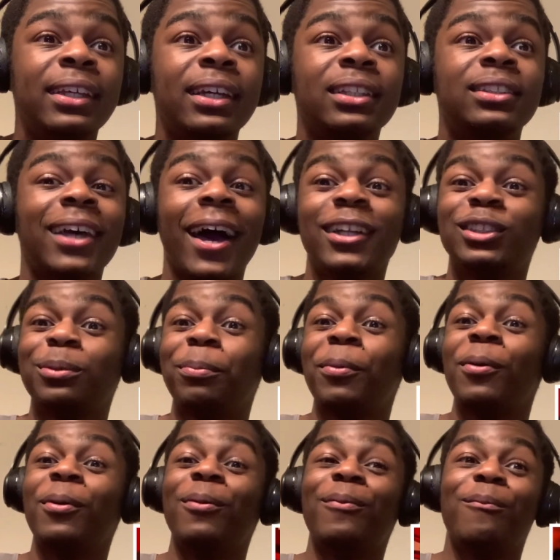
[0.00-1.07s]

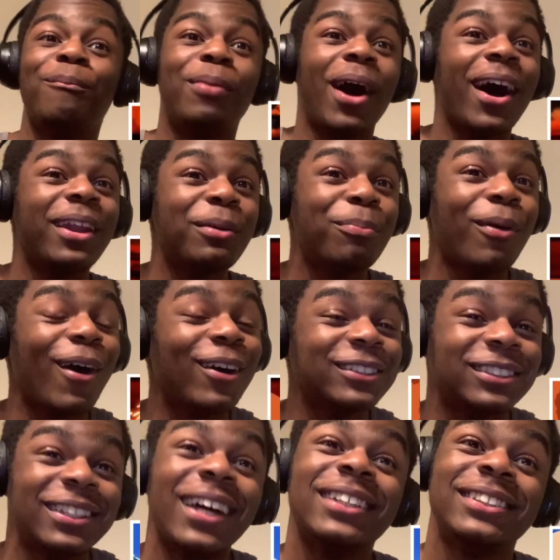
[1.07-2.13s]
detachable body
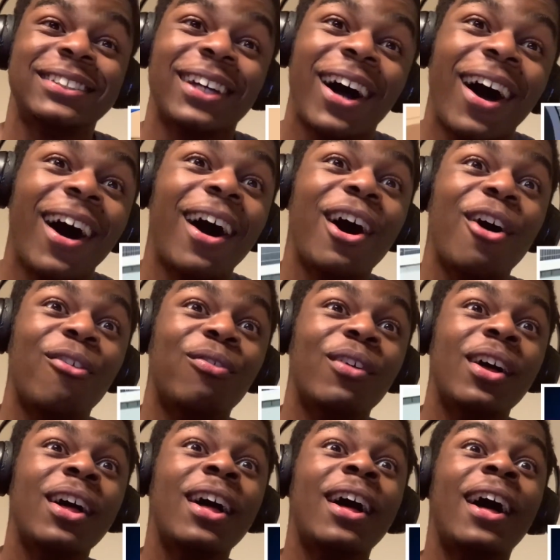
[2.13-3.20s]
parts. That's
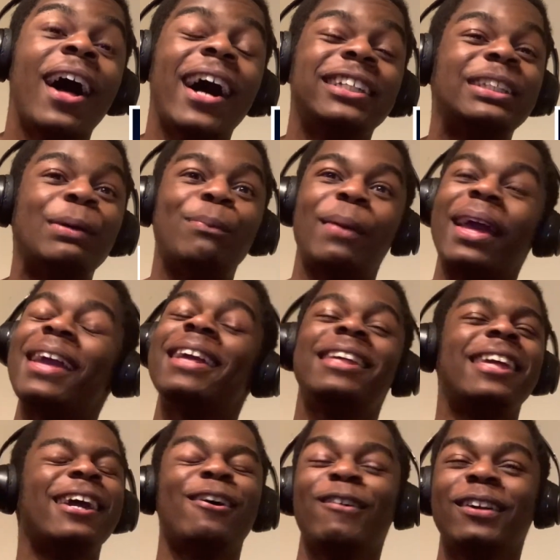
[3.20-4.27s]
tough. As the main
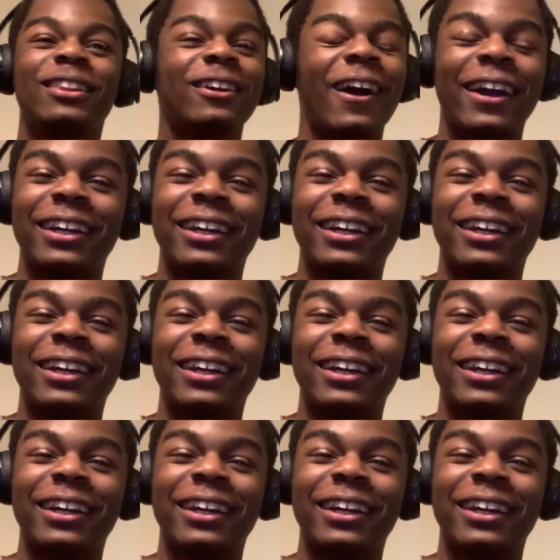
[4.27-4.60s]
character, I